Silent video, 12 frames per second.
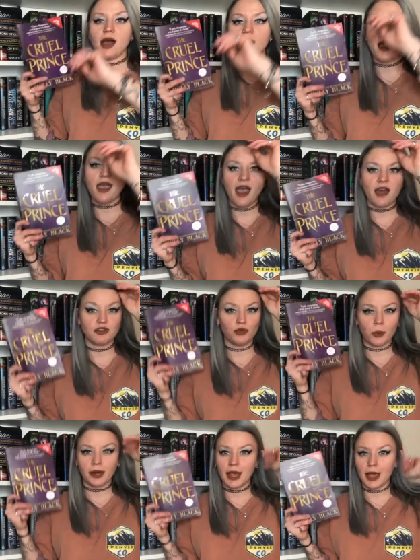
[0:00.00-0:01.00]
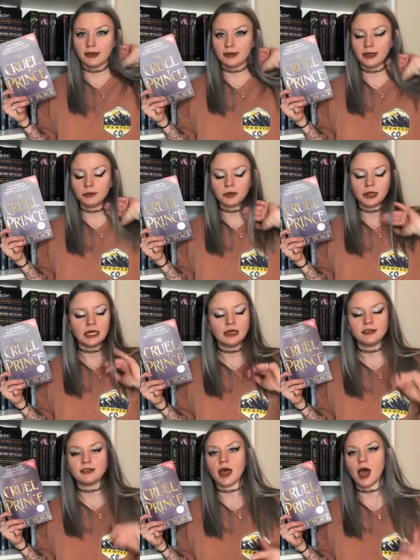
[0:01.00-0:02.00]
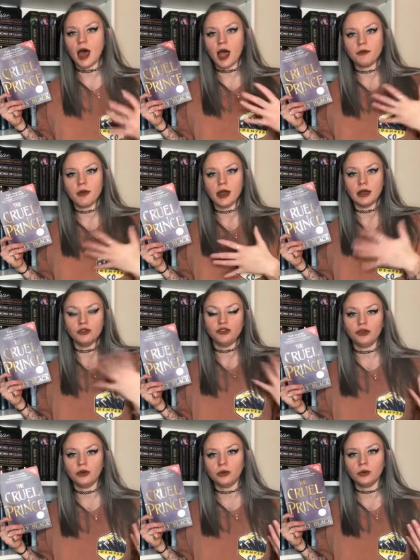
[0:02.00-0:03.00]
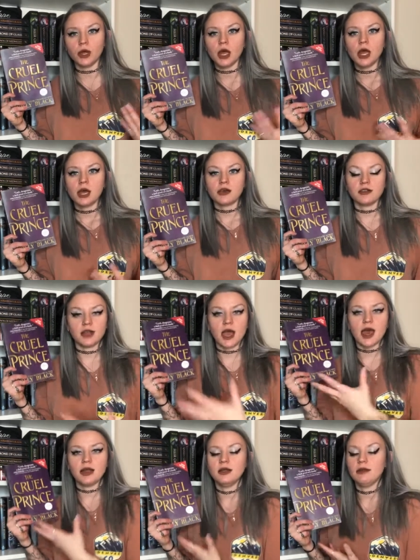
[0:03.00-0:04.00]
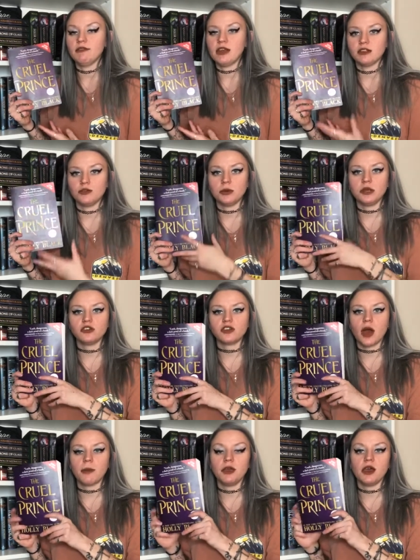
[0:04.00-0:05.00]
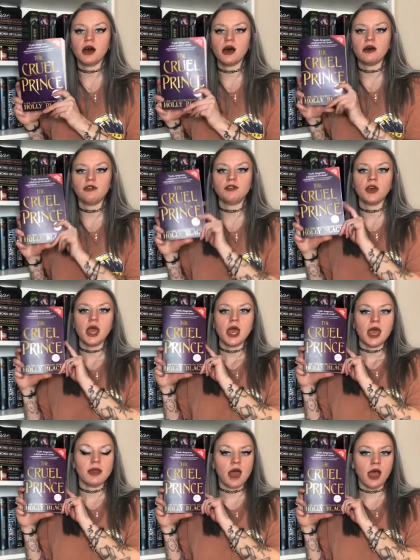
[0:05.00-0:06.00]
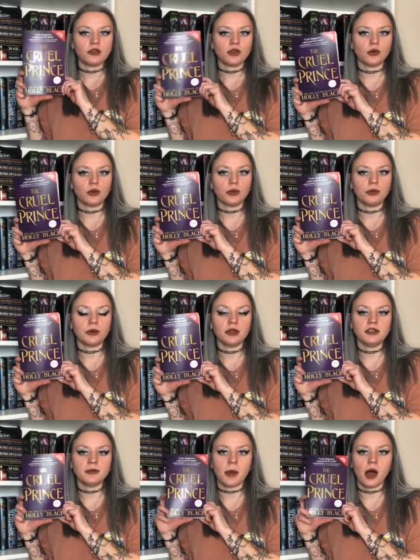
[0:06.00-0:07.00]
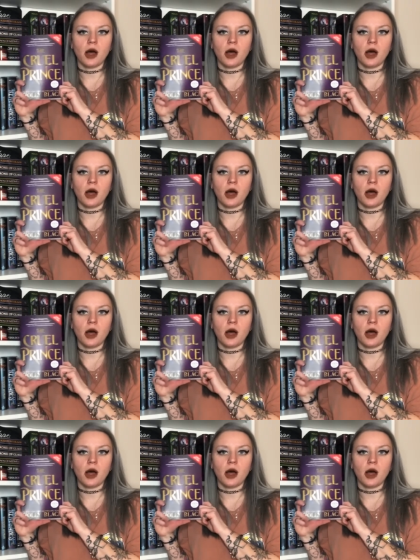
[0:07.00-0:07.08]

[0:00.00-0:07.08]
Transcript: I have a 2018 release that I read in June because I had an advanced reader's copy of, and that was The Cruel Prince by